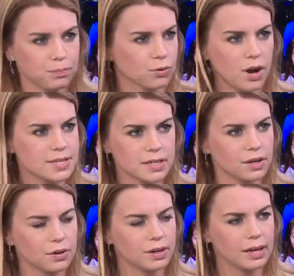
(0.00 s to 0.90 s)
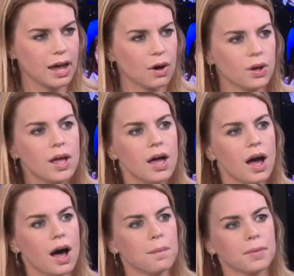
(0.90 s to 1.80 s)
prosecuted now
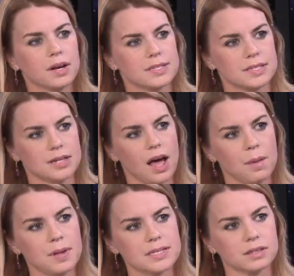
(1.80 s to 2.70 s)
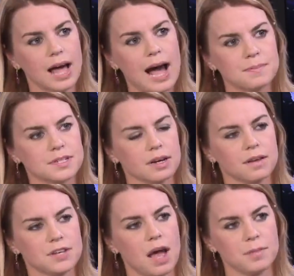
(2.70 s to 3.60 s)
because the time has lapsed,
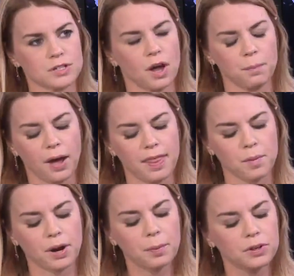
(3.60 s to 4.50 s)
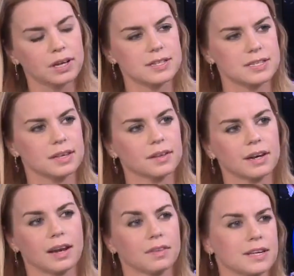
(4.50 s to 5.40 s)
enough time has gone by. They were able to conceal
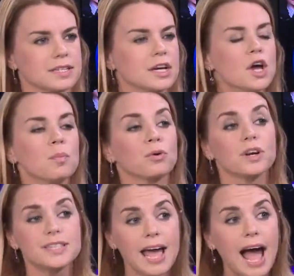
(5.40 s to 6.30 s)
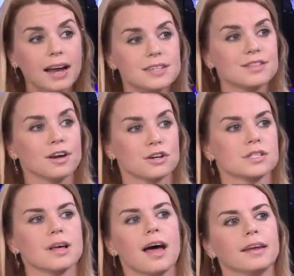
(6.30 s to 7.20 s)
it and at least protect their
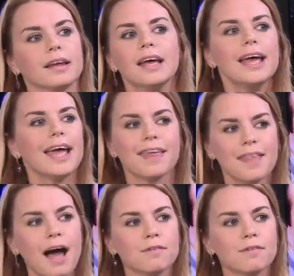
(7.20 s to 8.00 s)
son in that